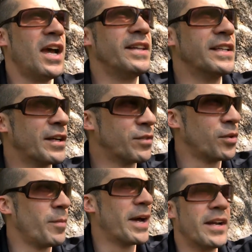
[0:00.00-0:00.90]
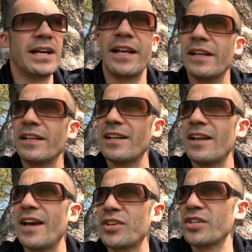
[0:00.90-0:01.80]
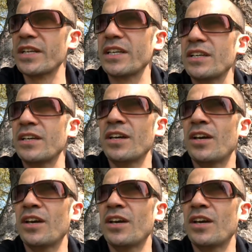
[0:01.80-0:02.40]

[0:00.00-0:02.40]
And then I thought about it, and actually